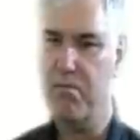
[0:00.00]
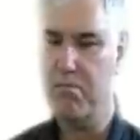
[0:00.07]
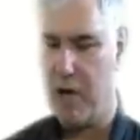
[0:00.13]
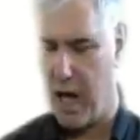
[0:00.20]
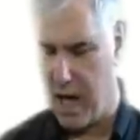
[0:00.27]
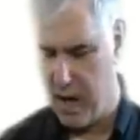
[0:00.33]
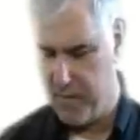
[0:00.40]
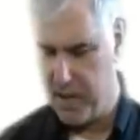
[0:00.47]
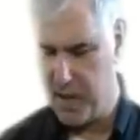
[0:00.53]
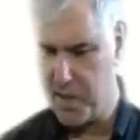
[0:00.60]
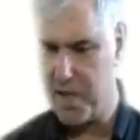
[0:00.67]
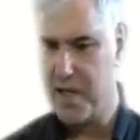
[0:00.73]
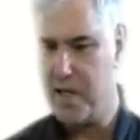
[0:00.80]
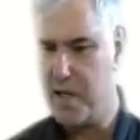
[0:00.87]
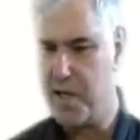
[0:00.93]

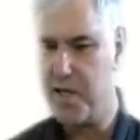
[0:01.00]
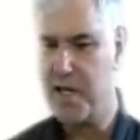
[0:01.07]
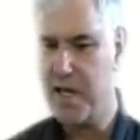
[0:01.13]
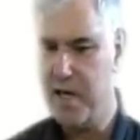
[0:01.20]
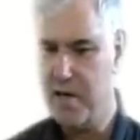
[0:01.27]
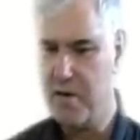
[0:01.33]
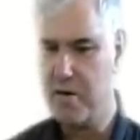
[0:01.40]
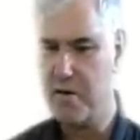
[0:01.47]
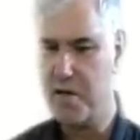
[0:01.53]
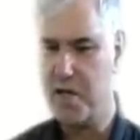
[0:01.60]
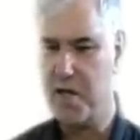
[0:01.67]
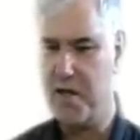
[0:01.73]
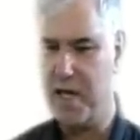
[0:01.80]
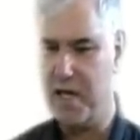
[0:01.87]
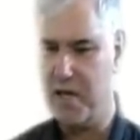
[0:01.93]
obviously the skills
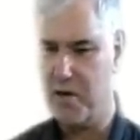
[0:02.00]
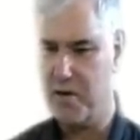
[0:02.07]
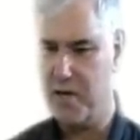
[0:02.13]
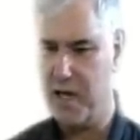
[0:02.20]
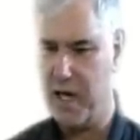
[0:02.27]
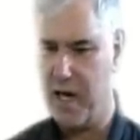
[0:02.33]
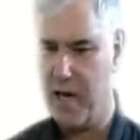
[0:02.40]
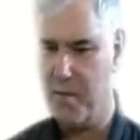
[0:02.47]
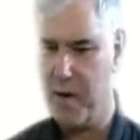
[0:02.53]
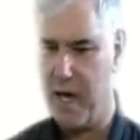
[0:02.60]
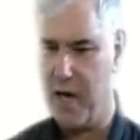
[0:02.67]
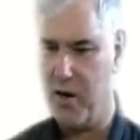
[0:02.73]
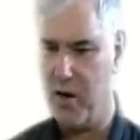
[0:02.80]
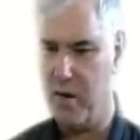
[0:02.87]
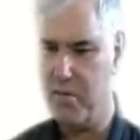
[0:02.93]
that they learned in
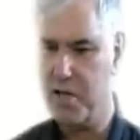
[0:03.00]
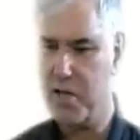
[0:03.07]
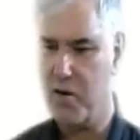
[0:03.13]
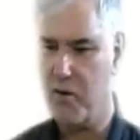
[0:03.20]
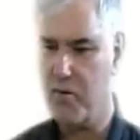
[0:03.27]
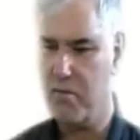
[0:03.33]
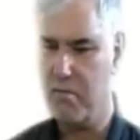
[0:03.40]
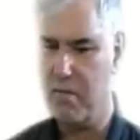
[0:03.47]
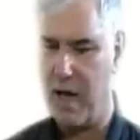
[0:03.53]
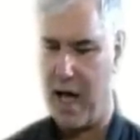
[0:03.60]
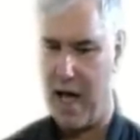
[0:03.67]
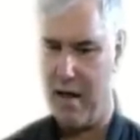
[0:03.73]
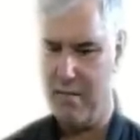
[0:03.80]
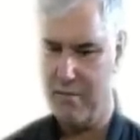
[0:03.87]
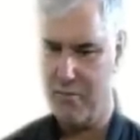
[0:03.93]
combat arms don't
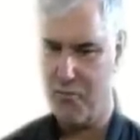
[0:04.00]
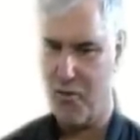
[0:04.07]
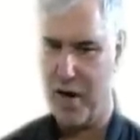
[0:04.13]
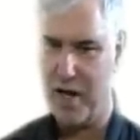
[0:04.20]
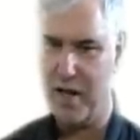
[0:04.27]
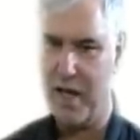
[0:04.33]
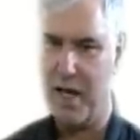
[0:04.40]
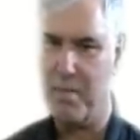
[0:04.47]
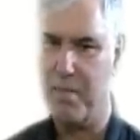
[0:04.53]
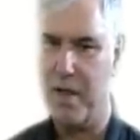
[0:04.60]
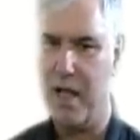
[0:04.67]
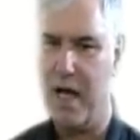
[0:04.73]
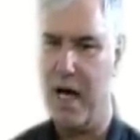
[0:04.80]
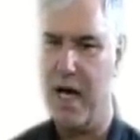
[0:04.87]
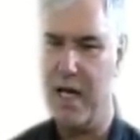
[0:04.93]
readily
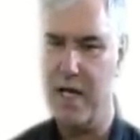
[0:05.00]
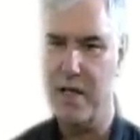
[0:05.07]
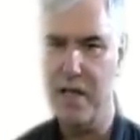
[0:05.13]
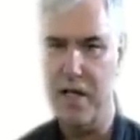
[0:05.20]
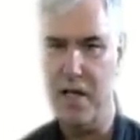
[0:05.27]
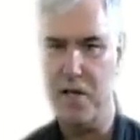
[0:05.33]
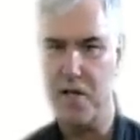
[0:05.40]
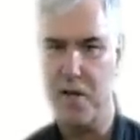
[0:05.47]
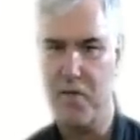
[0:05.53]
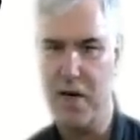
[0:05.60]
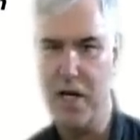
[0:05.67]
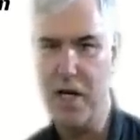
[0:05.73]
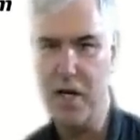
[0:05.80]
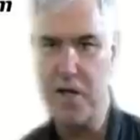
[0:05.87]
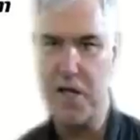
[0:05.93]
apply in the
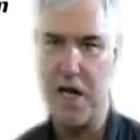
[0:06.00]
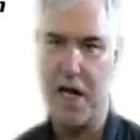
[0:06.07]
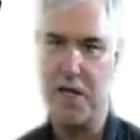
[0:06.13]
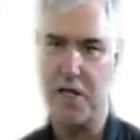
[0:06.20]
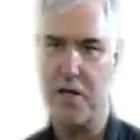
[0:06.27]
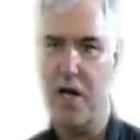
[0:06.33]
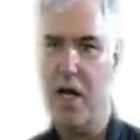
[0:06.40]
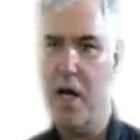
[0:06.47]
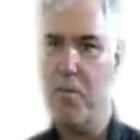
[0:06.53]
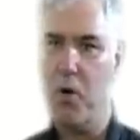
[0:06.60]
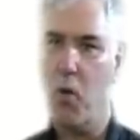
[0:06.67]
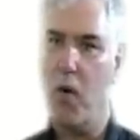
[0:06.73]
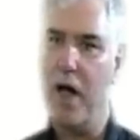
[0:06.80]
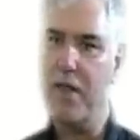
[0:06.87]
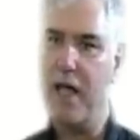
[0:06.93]
civilian sector, but
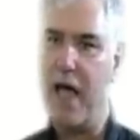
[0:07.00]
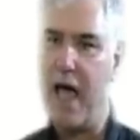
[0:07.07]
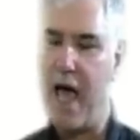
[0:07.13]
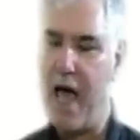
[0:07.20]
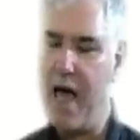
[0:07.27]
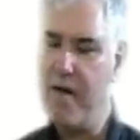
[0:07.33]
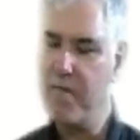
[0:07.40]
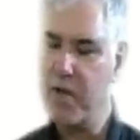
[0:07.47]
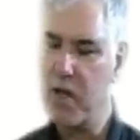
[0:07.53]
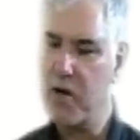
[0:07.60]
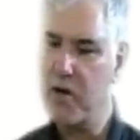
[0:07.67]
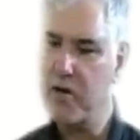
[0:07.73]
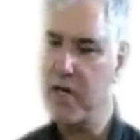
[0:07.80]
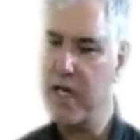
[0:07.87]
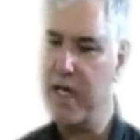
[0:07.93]
what they have
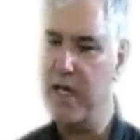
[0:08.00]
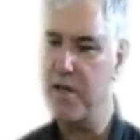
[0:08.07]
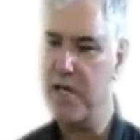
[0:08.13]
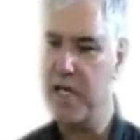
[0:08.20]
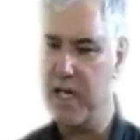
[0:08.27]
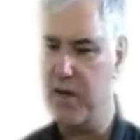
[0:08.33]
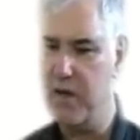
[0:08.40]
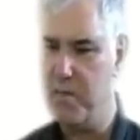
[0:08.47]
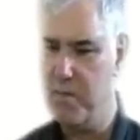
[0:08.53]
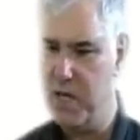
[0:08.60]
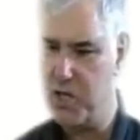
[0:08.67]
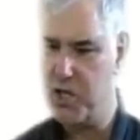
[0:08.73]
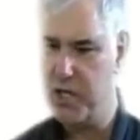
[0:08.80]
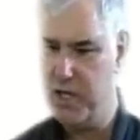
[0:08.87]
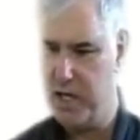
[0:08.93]
learned is get the
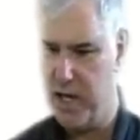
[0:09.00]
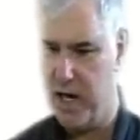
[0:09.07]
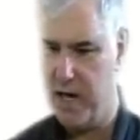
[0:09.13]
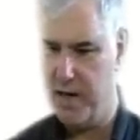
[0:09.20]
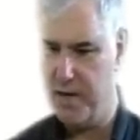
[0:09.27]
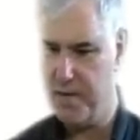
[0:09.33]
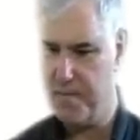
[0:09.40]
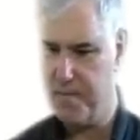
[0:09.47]
mission done.